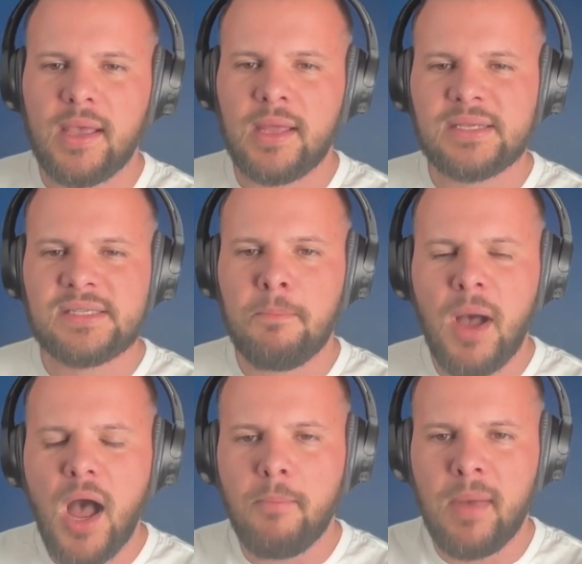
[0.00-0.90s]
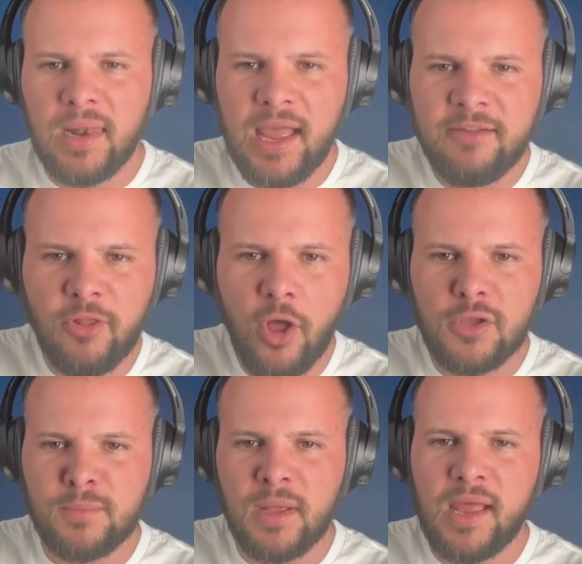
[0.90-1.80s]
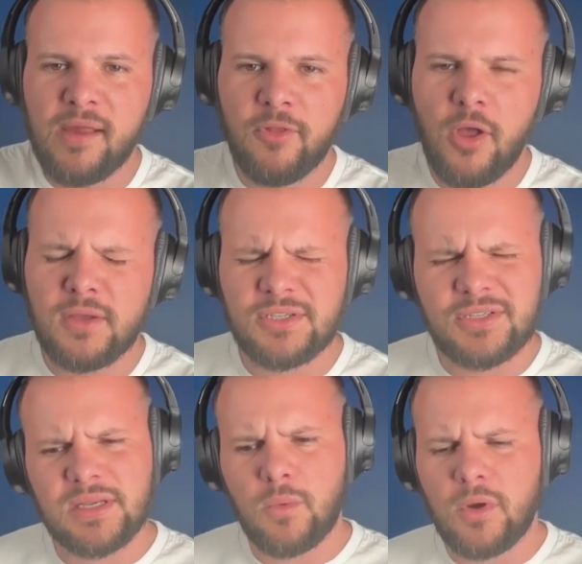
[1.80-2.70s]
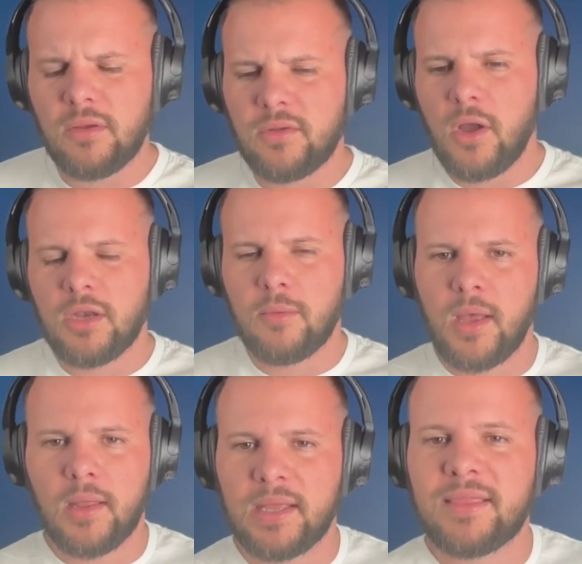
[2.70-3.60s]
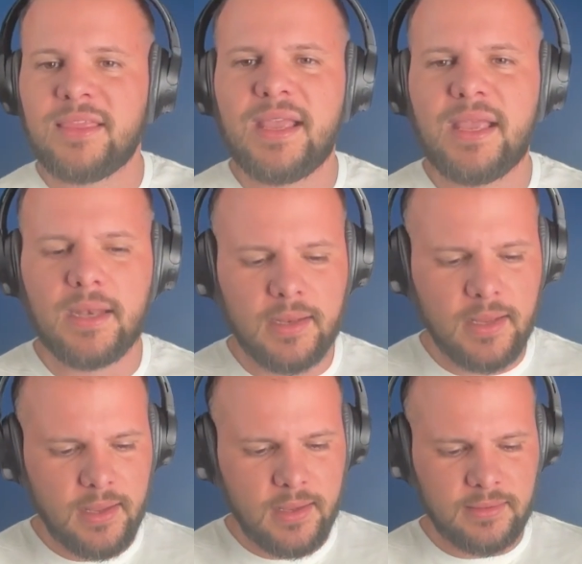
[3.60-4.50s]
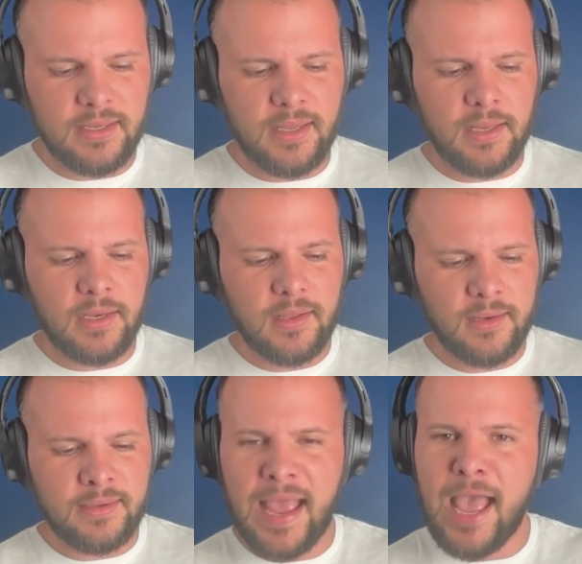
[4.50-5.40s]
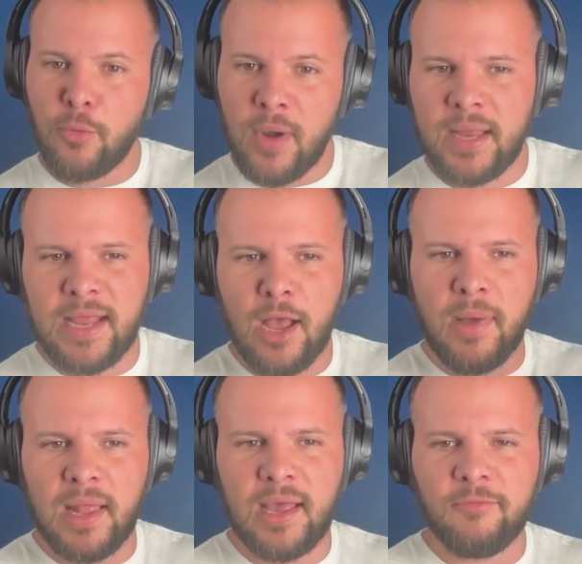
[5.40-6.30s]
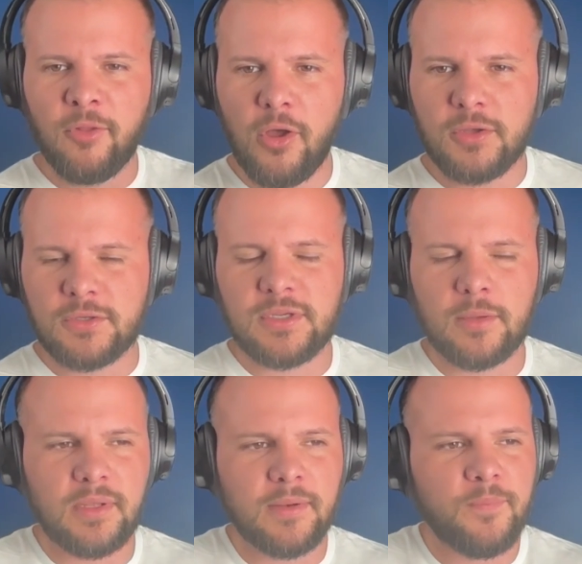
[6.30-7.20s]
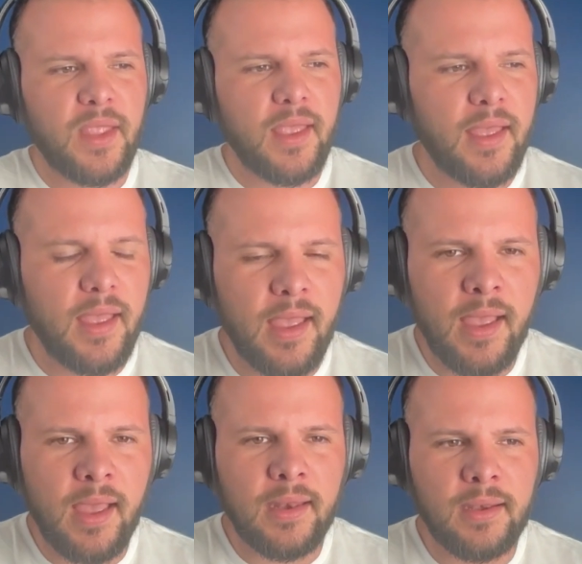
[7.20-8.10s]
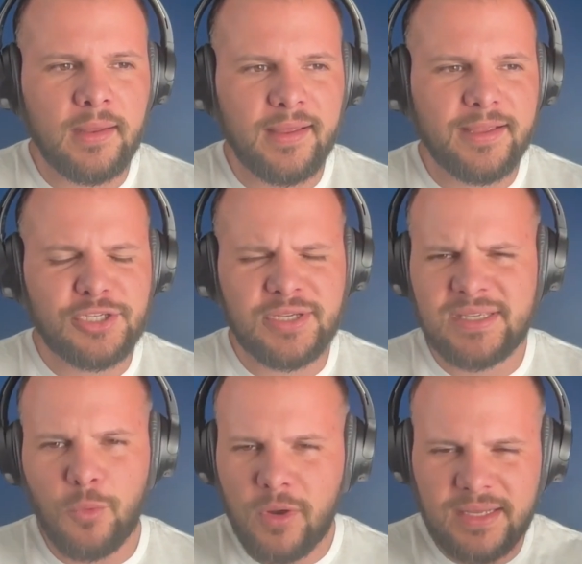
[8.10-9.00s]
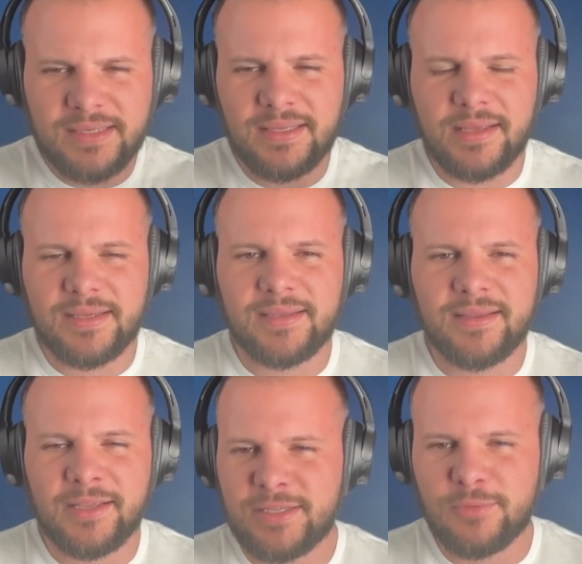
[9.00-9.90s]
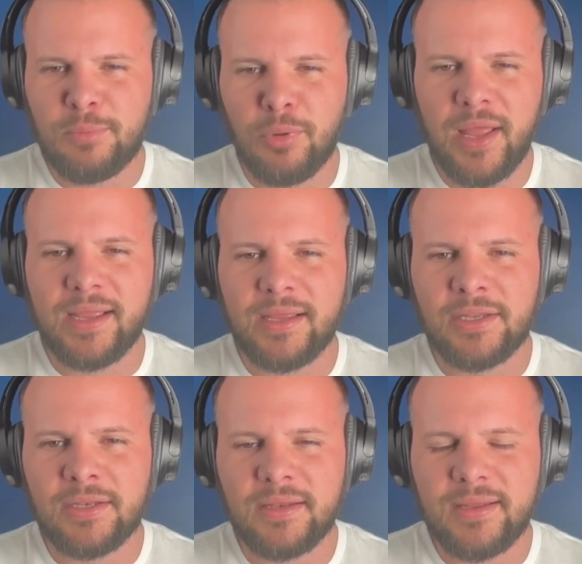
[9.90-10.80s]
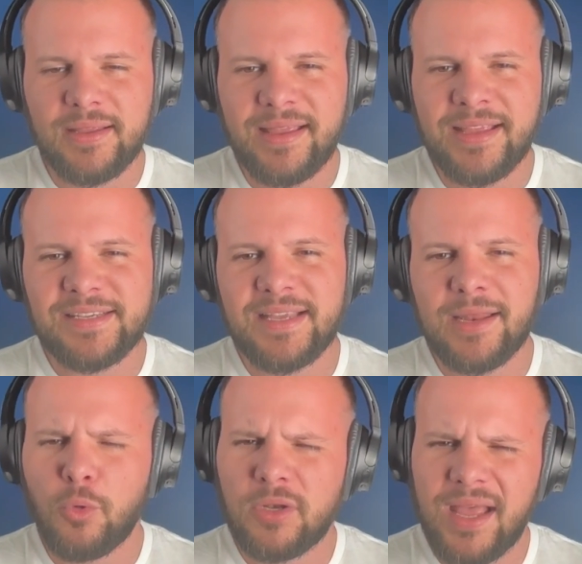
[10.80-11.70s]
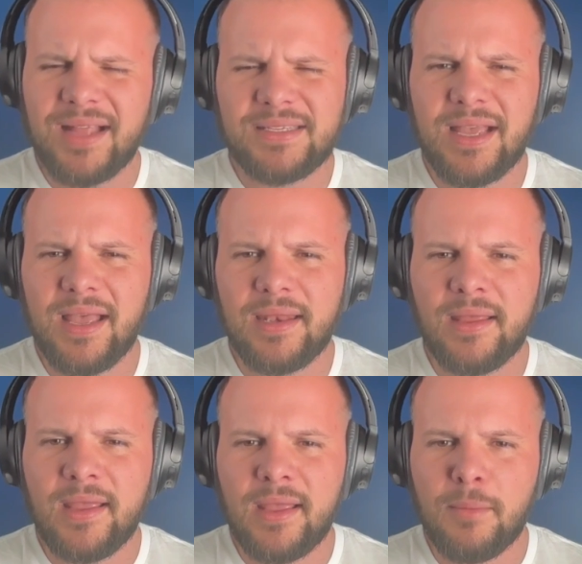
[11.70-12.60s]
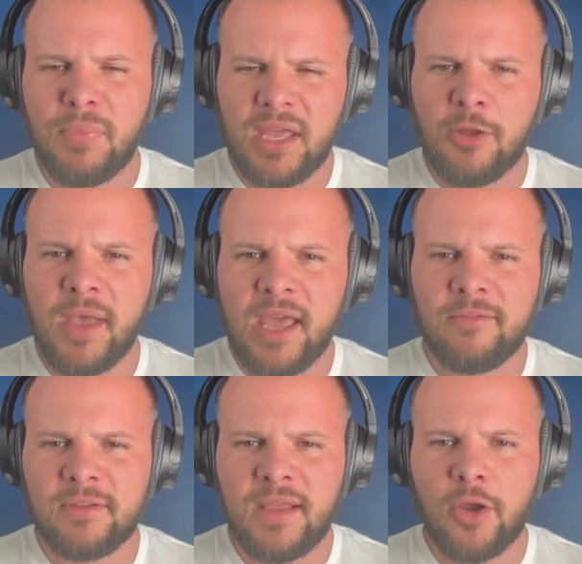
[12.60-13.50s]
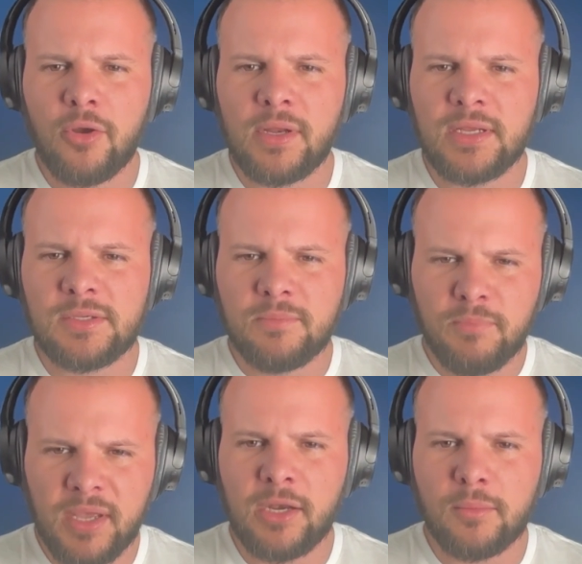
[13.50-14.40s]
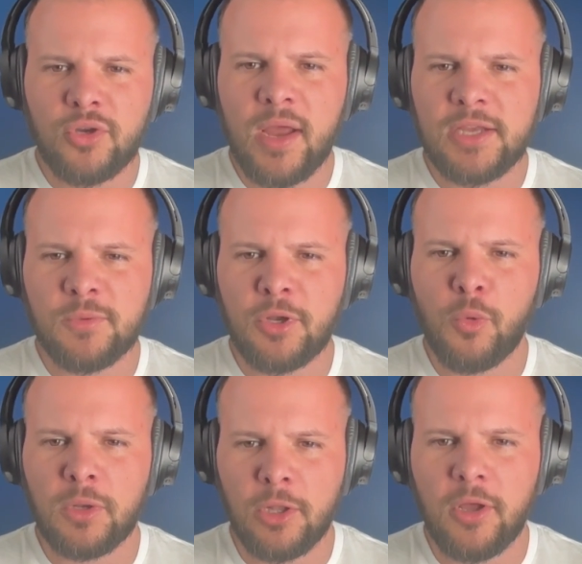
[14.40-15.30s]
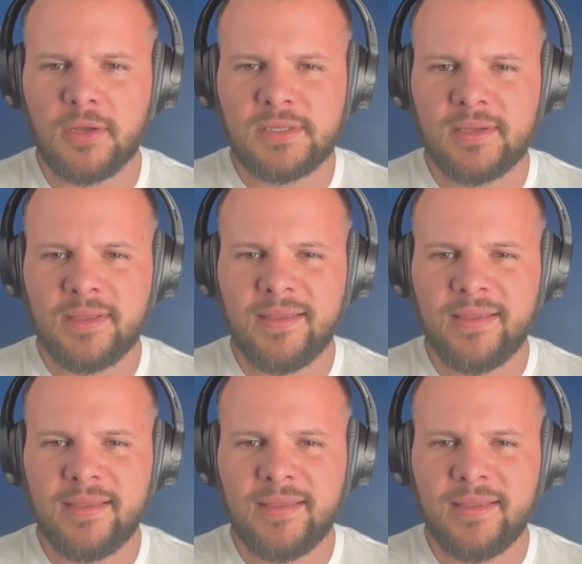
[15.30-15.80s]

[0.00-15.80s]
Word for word: And he said, Mom, my life laws, my life laws. And she's like, What are you talking about? Like thinking, did dad write down my life laws or something? And she said, What is this? Because it was blank. And he said, Well, dad said, being a man of integrity is picking up trash when no one looks.